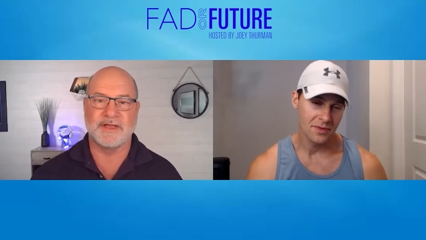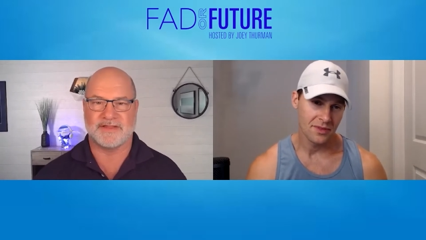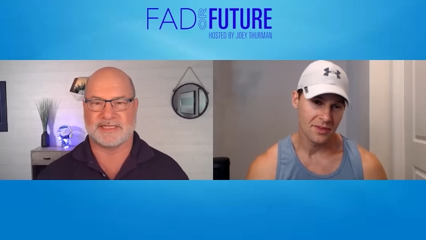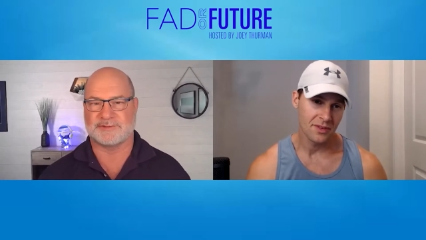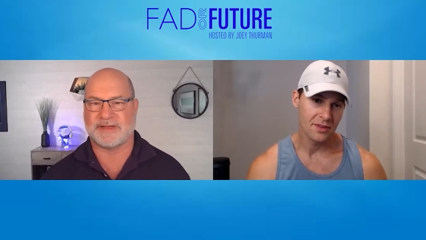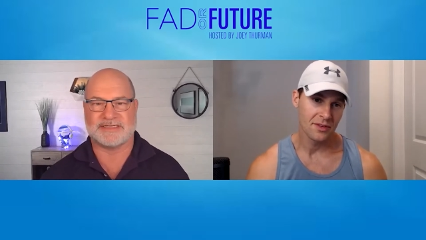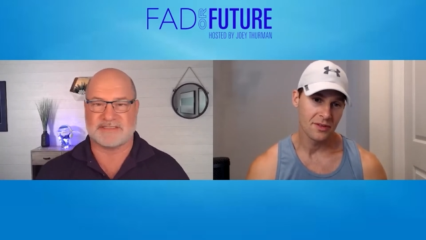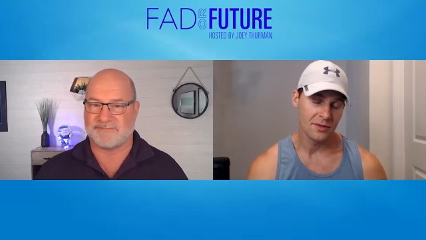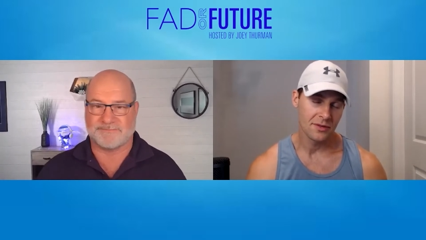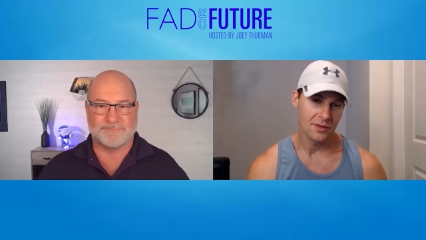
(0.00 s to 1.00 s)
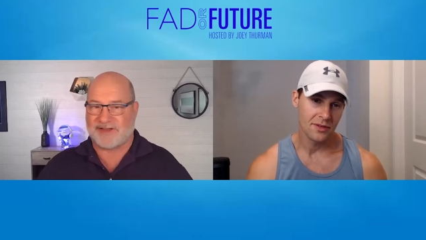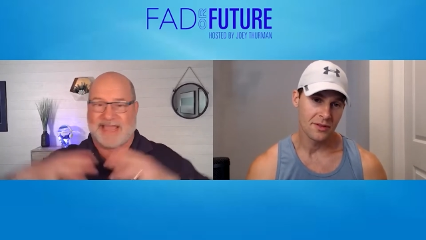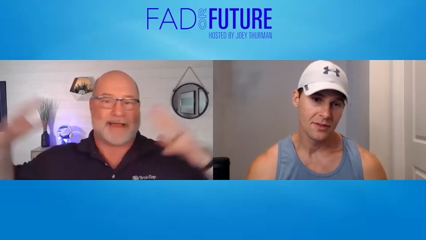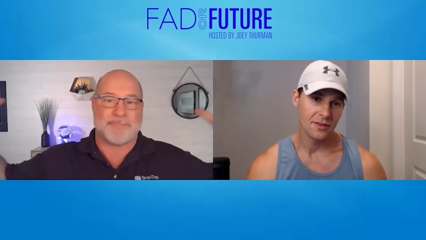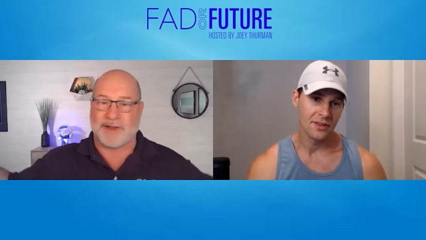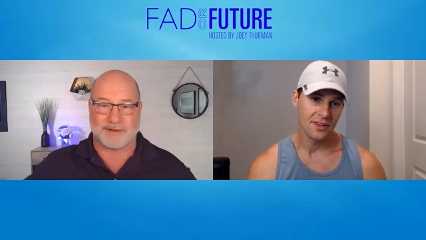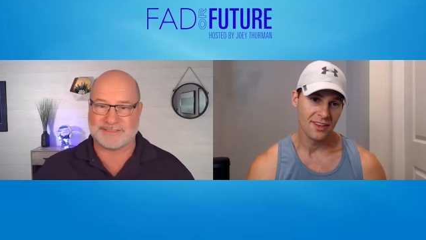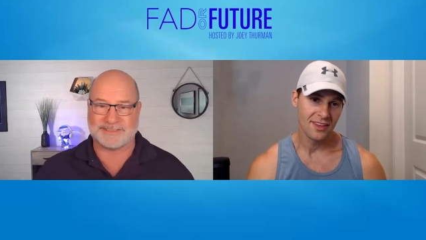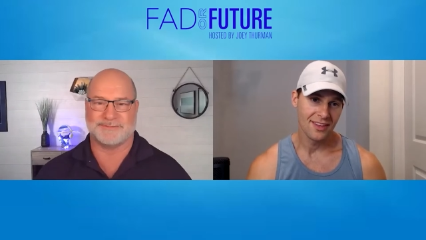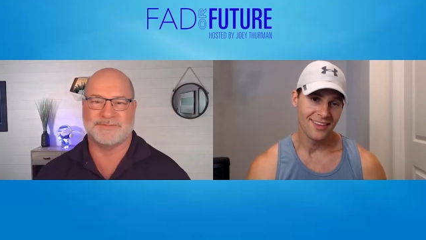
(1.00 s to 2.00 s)
Speaker 1: That's why it doesn't fly apart.
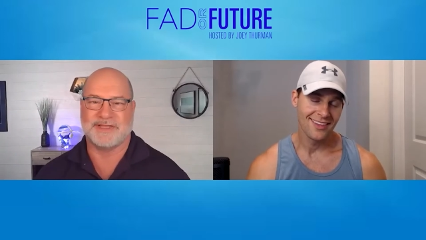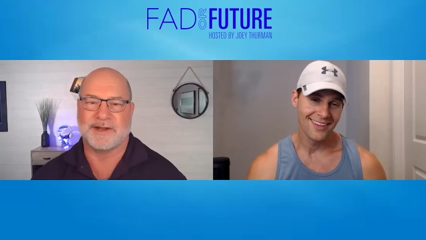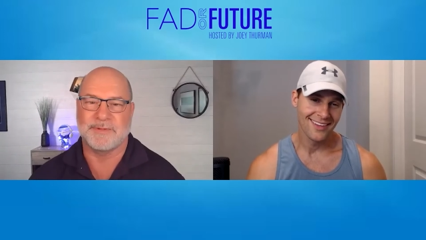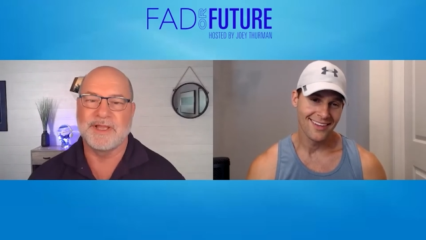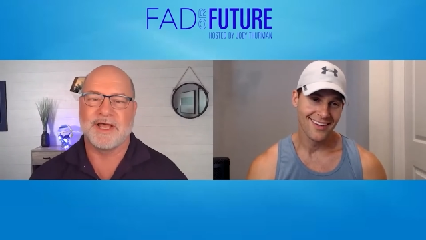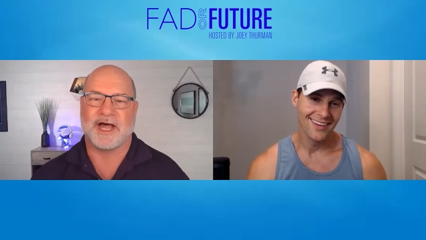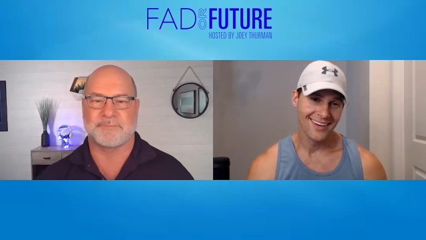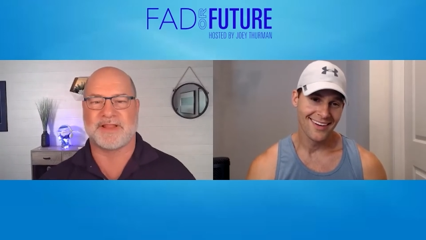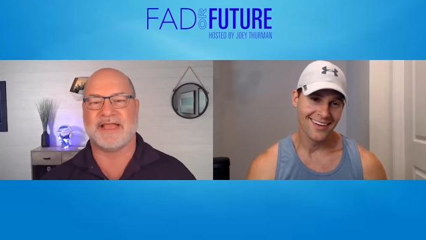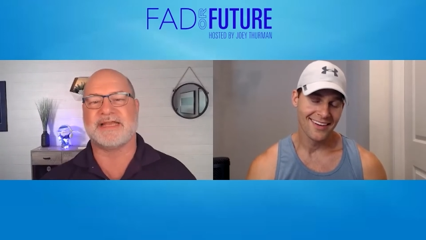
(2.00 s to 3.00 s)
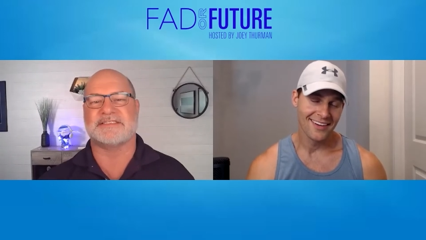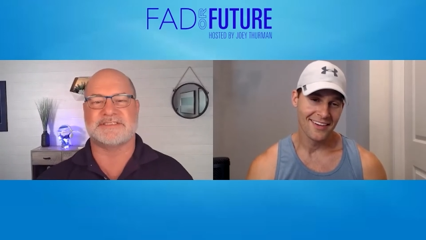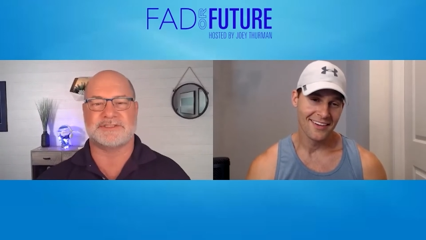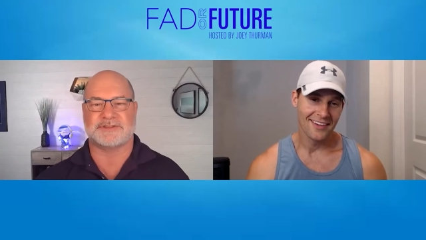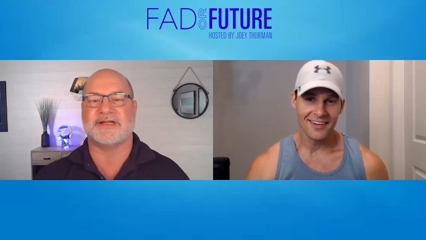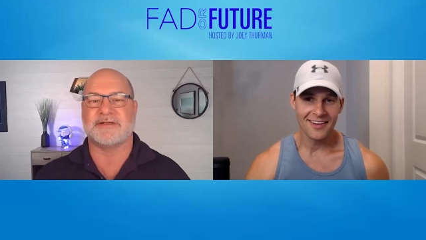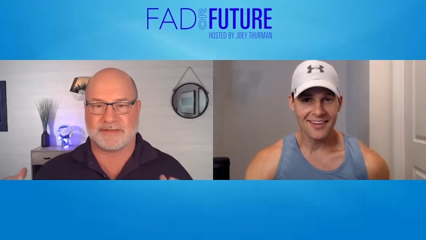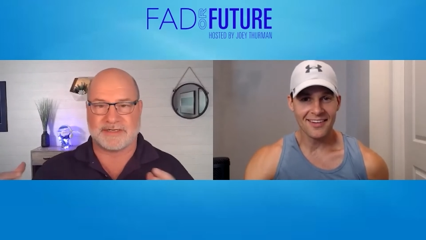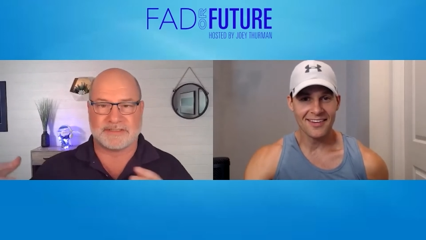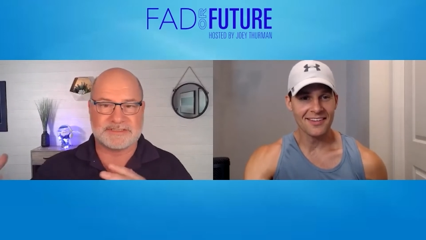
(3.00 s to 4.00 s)
You know, our, our planet is entrained
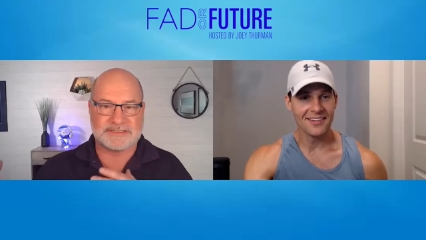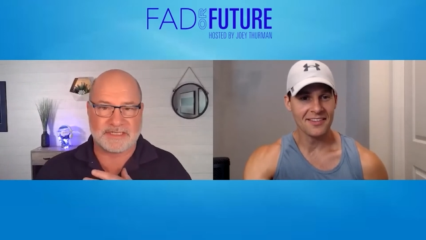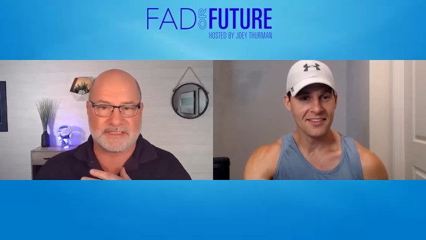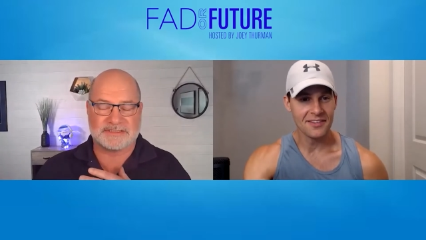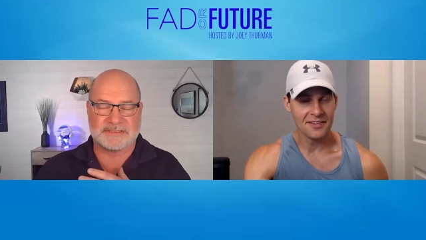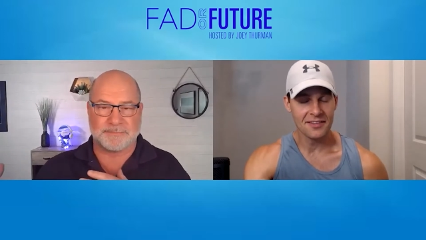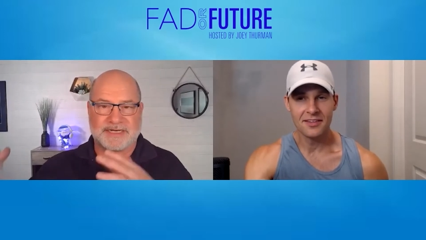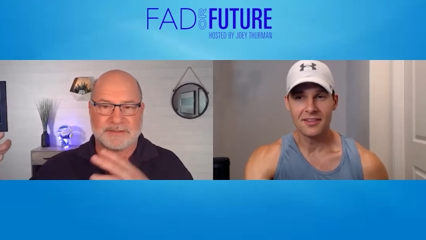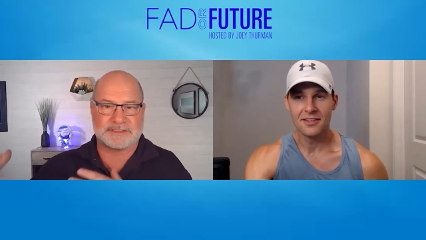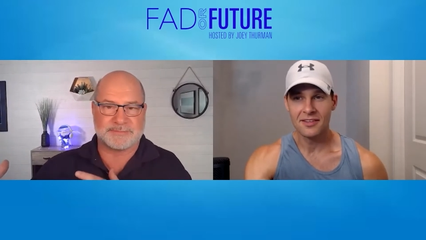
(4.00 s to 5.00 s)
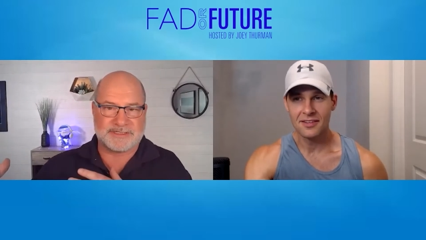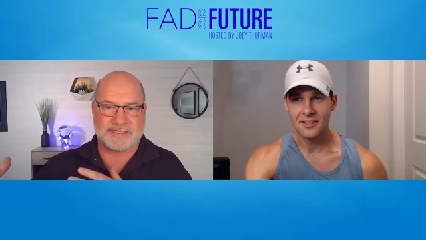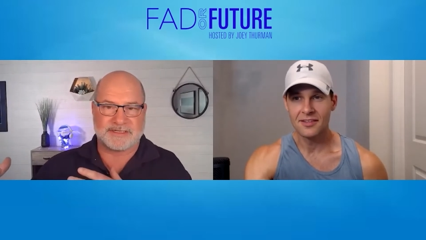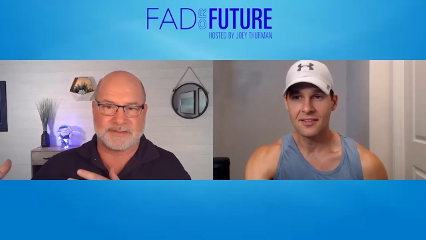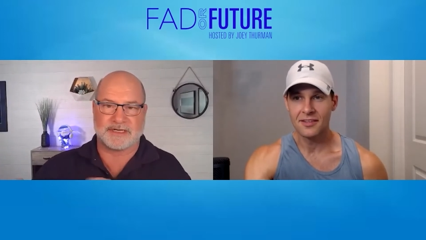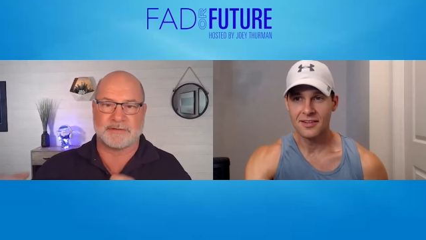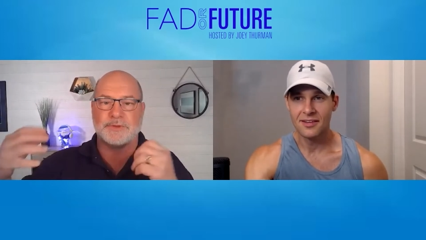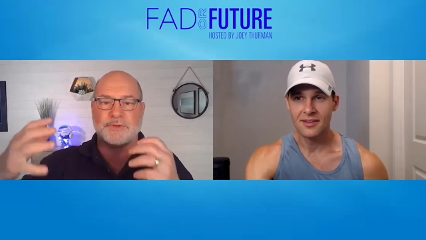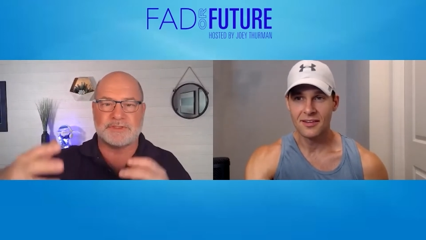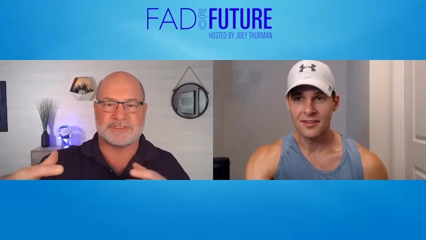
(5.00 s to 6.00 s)
around our sun as a bigger sphere, and our
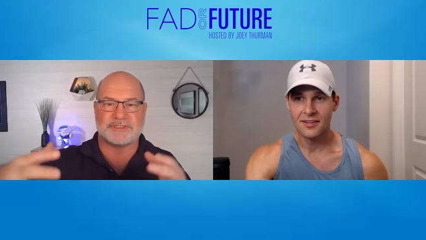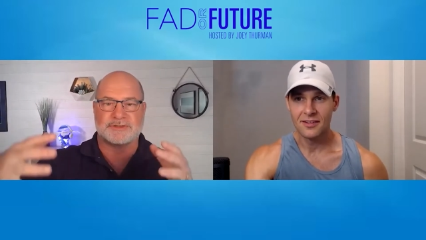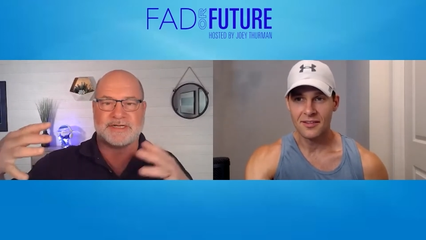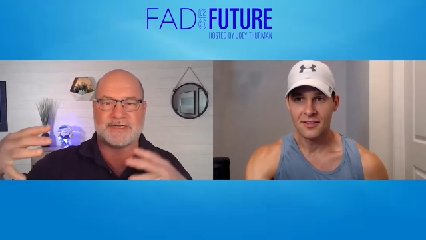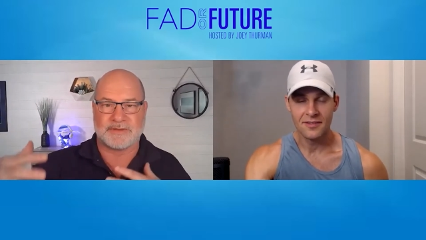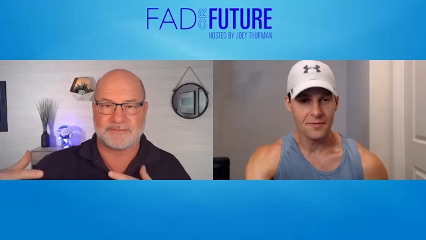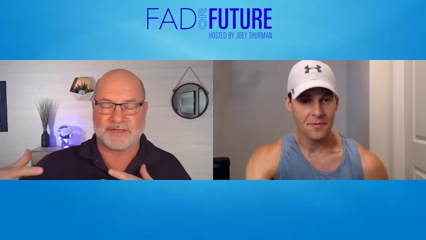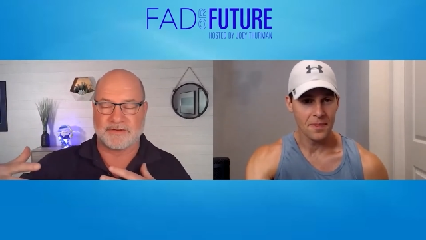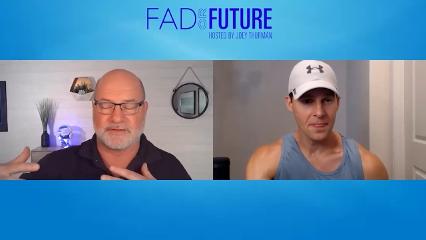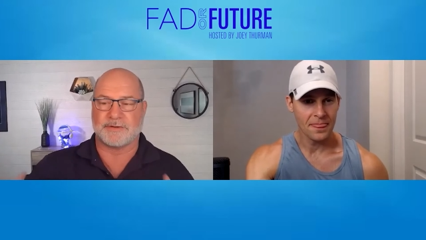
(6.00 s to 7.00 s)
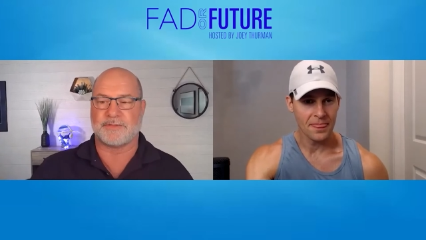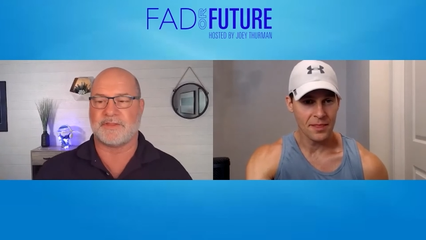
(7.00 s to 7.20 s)
moon is entrained around our Earth.